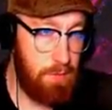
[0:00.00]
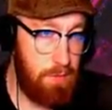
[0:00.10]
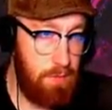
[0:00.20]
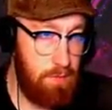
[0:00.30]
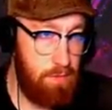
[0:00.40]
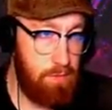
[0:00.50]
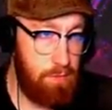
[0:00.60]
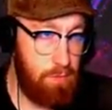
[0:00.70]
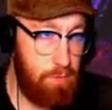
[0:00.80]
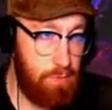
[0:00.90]
This is a
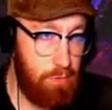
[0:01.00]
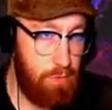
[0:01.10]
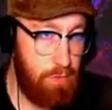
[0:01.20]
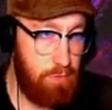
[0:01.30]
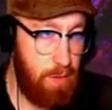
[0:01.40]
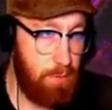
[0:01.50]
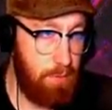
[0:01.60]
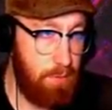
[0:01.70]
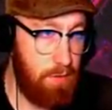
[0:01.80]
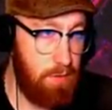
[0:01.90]
dysfunctional family
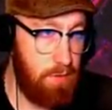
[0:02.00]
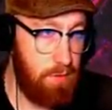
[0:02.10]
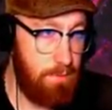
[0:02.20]
right here.